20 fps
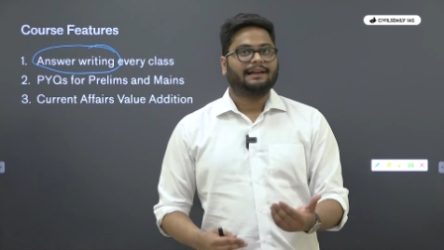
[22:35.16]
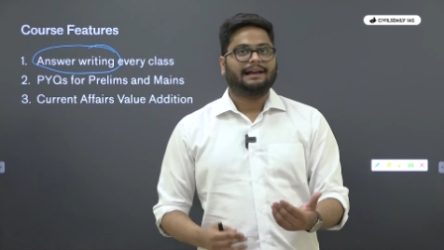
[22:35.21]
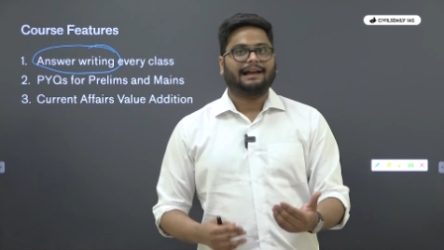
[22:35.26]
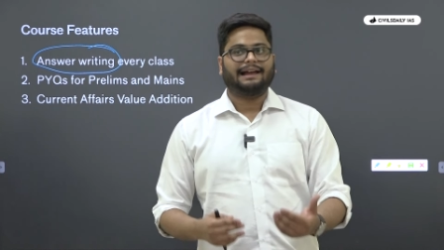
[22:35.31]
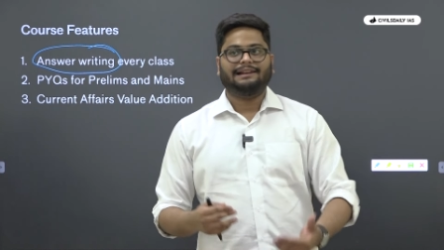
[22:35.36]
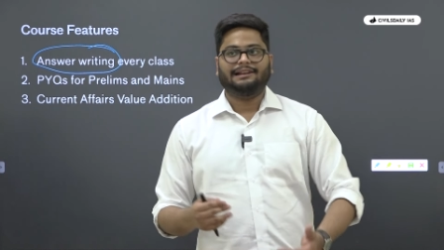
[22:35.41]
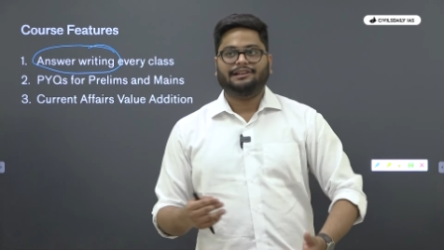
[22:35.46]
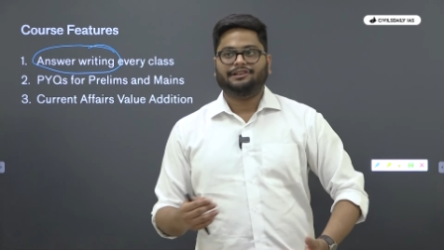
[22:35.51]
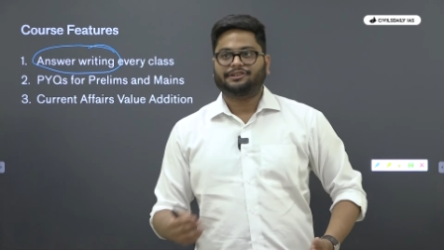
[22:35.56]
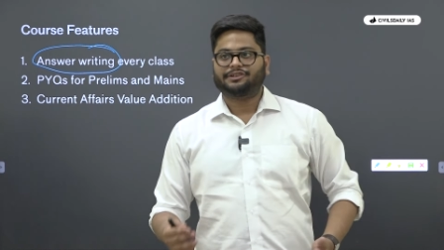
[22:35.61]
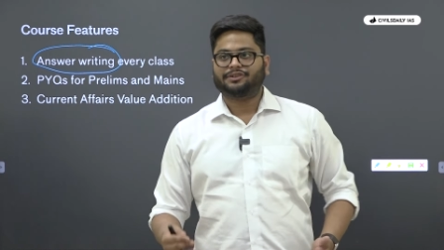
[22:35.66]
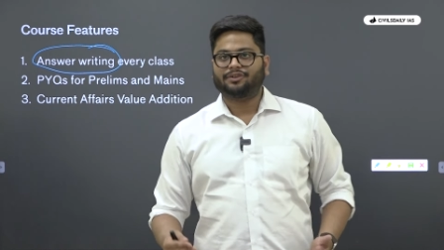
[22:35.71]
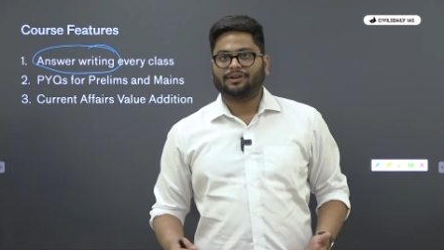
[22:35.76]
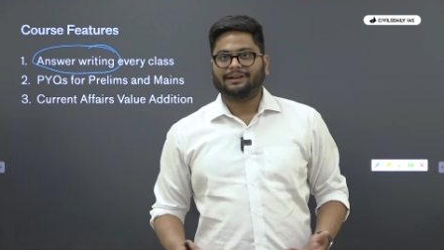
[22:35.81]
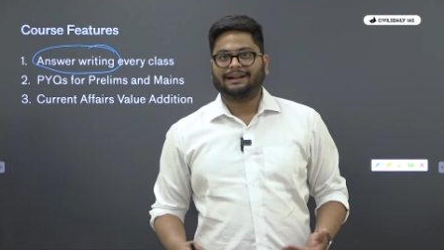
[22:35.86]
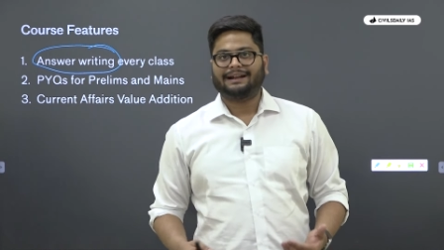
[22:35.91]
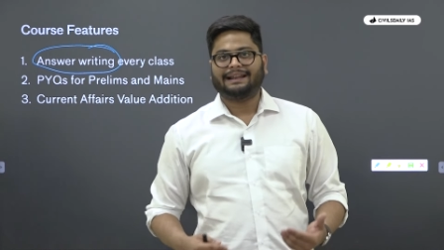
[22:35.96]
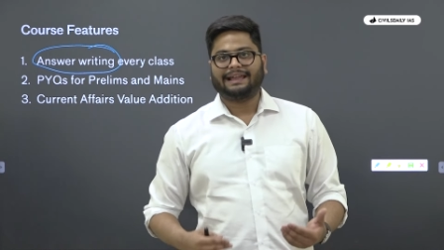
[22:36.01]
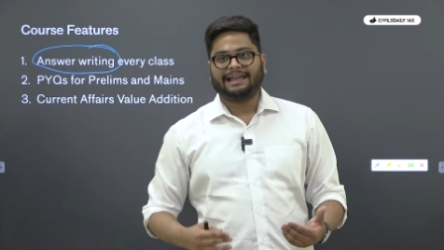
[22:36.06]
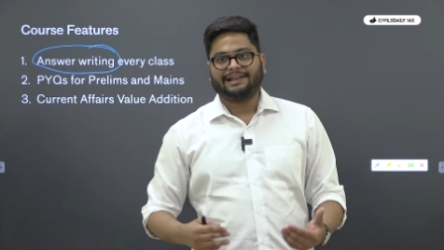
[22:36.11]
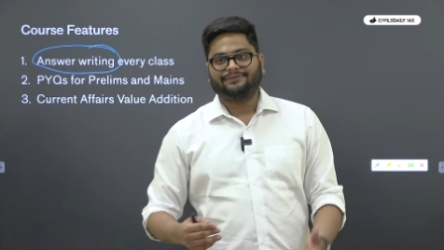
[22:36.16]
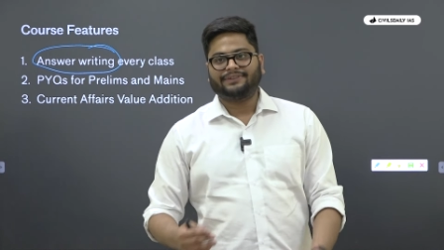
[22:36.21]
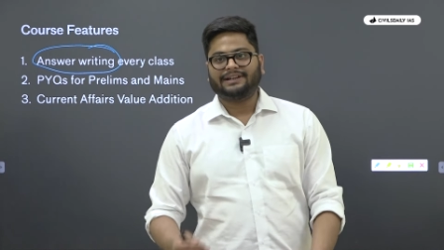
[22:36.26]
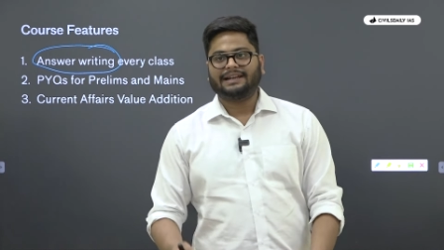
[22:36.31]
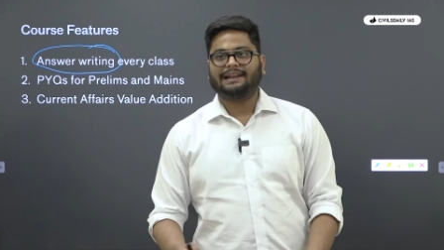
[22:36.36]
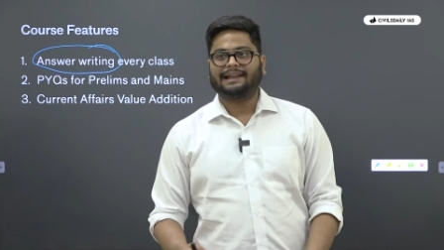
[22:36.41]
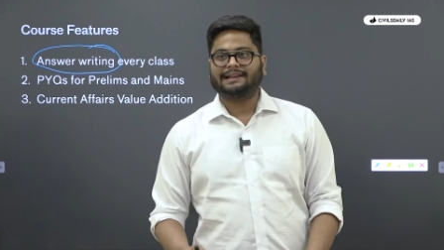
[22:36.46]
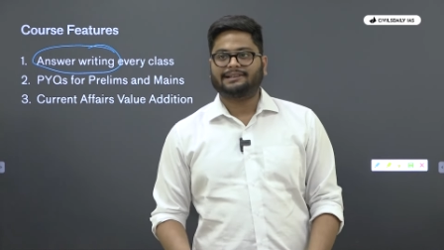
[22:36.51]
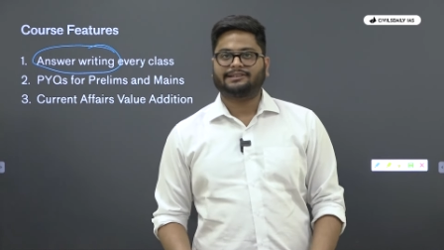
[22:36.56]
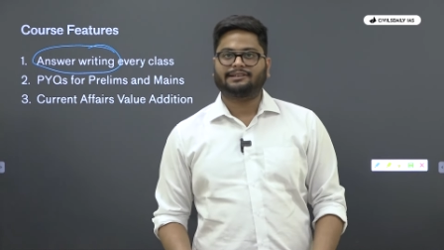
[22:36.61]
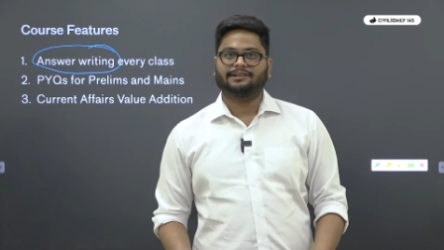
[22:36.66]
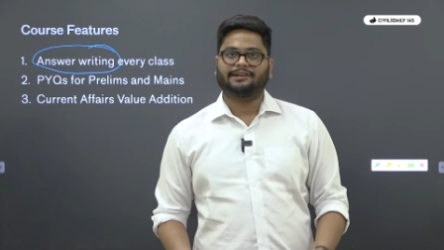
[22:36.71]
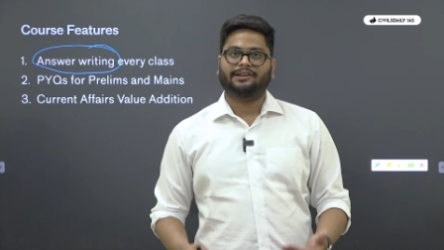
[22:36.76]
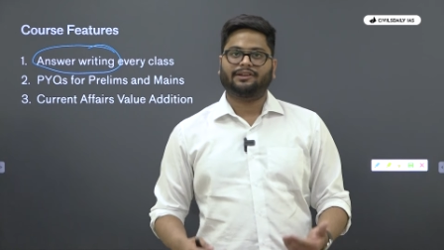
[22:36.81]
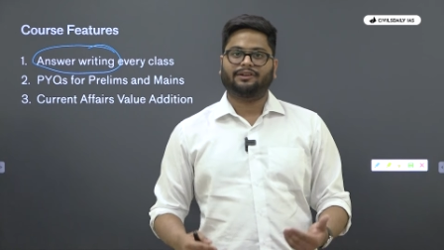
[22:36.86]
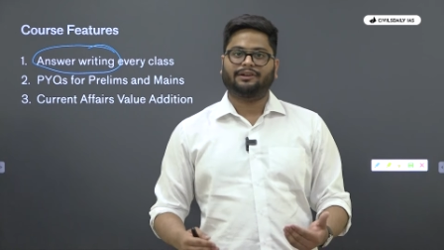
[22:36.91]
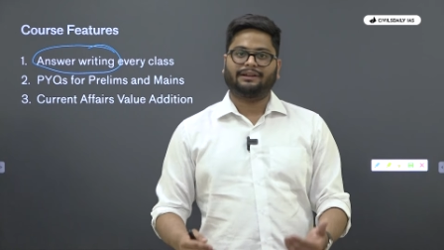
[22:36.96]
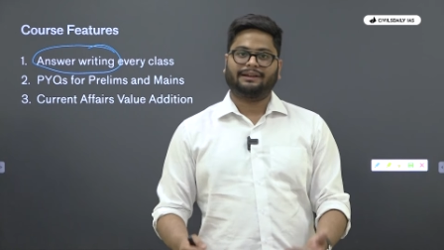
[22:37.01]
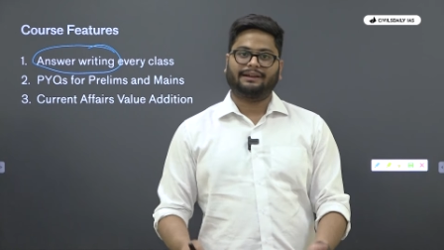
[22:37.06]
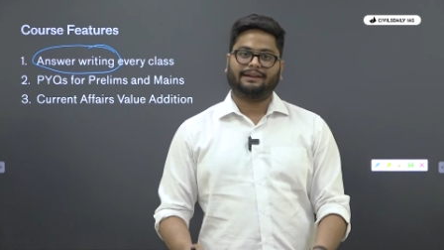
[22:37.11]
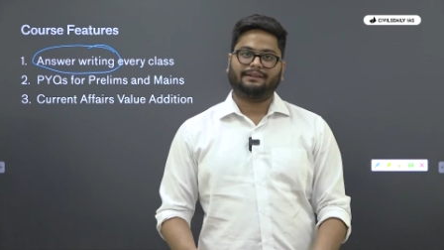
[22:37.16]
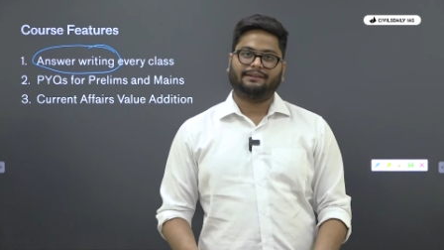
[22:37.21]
I'll ensure that every lecture you're